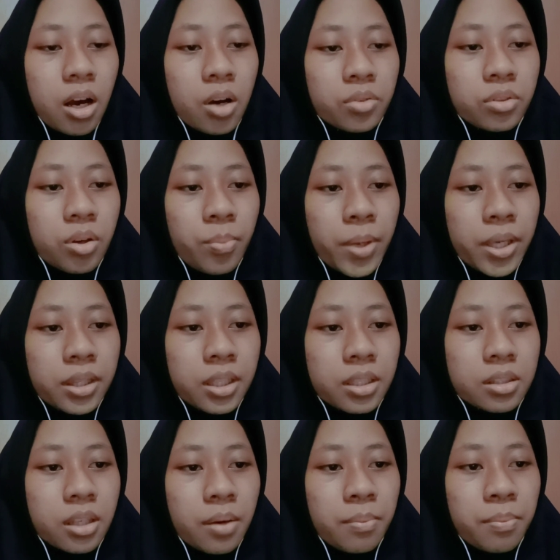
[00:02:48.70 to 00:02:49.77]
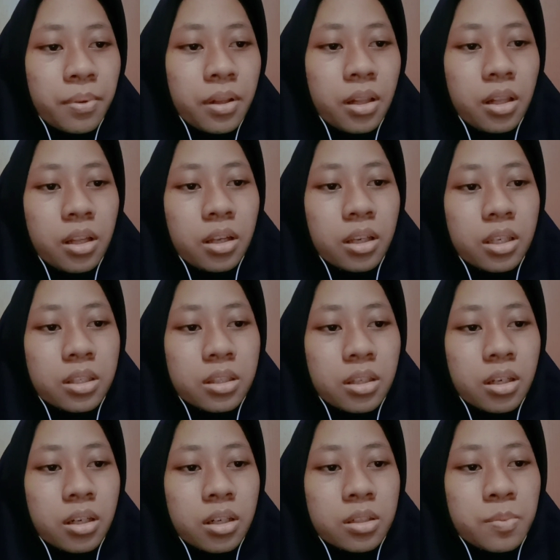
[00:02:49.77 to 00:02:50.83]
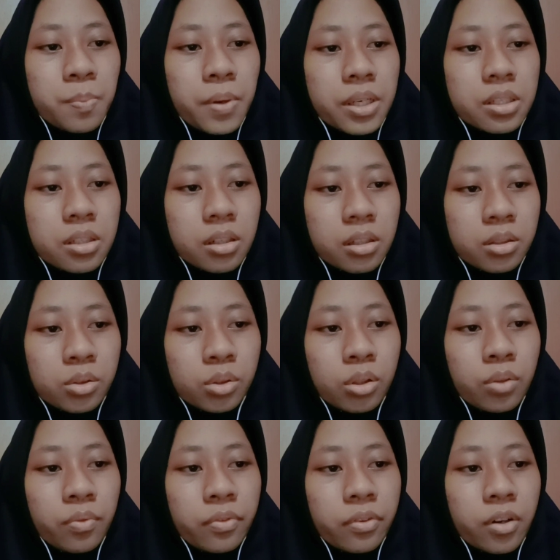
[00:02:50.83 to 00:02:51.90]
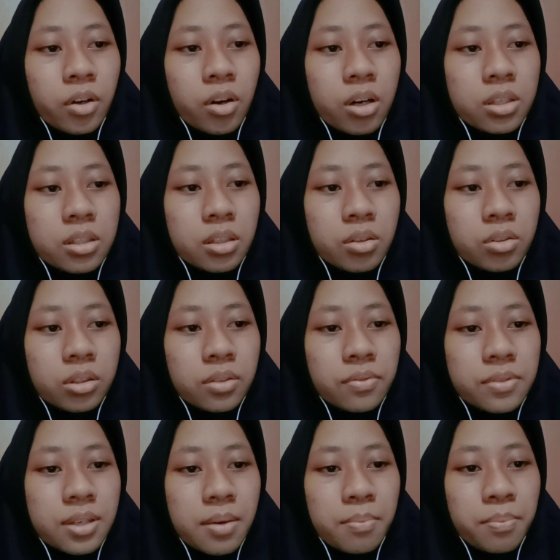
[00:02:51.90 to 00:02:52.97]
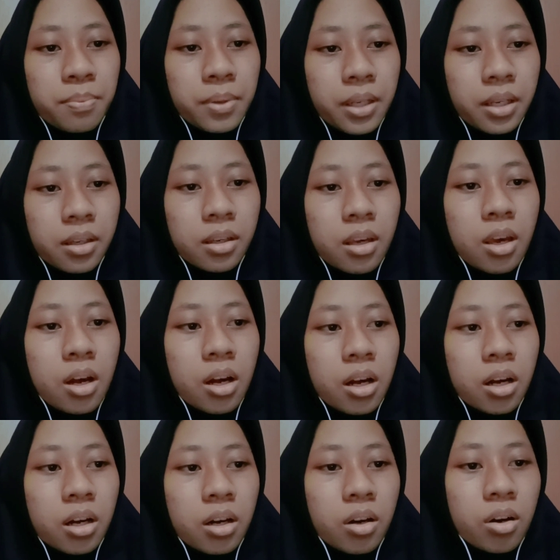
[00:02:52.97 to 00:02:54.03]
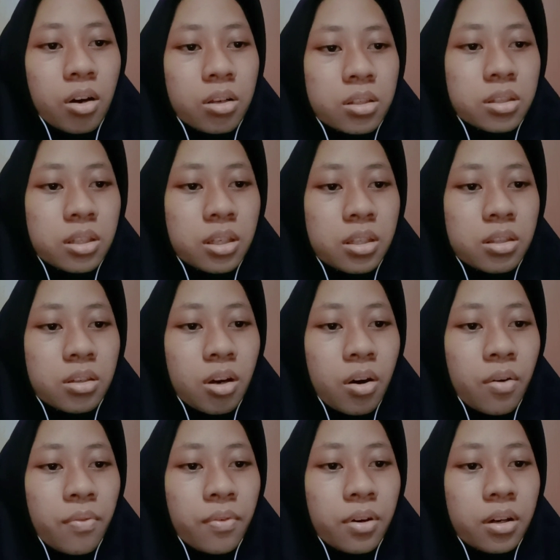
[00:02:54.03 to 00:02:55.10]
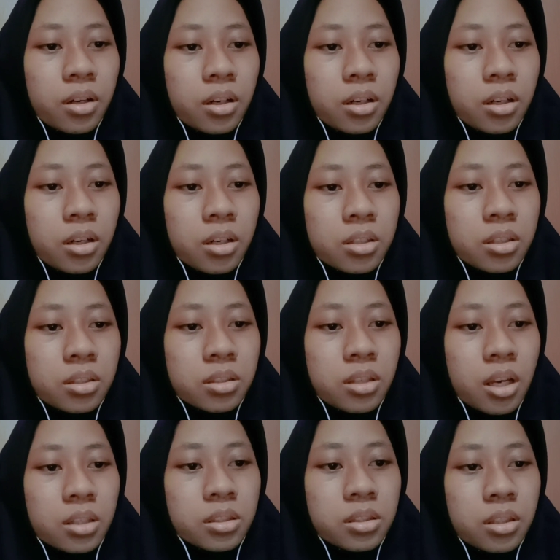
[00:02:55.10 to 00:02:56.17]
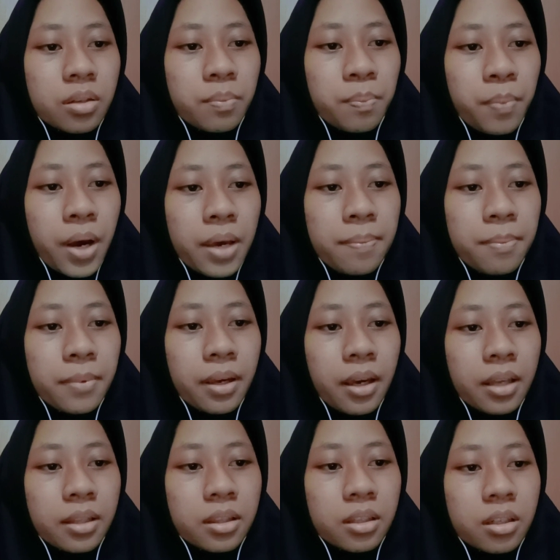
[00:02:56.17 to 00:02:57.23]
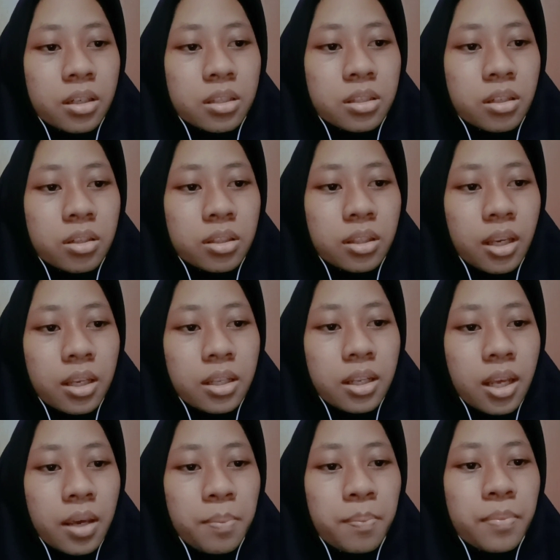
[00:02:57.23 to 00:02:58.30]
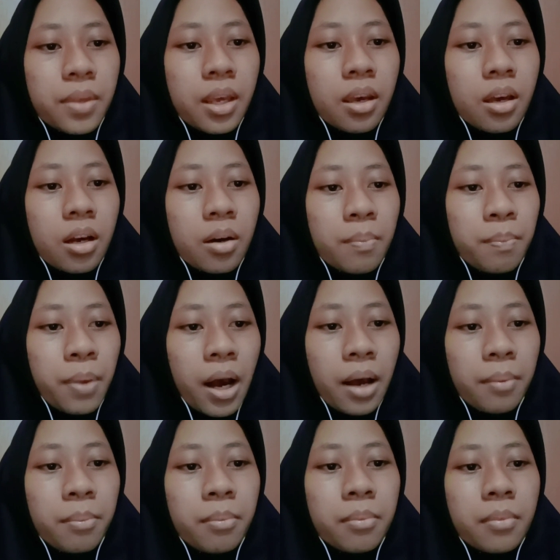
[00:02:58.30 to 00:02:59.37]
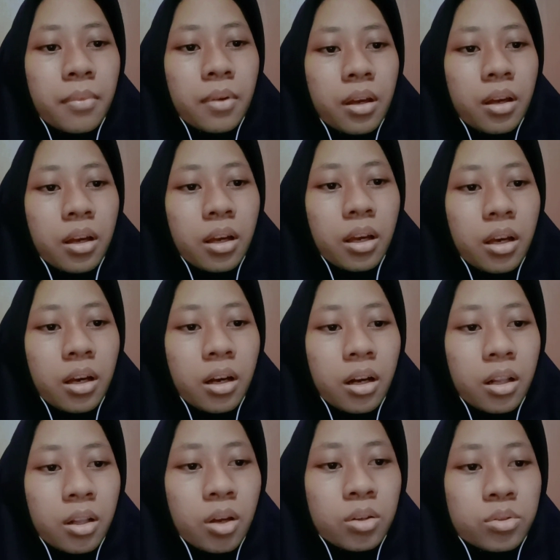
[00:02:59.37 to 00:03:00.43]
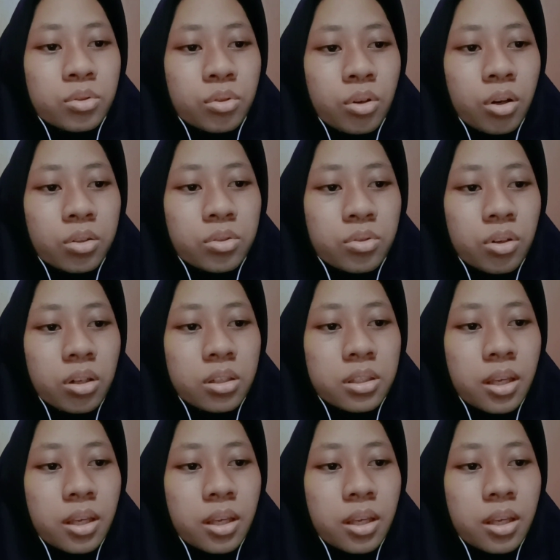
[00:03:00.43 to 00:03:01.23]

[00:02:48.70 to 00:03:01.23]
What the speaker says: Automatic sample is a special tool for consecutive sampling. Consists of a suction pipe at a certain depth, pump, clock to control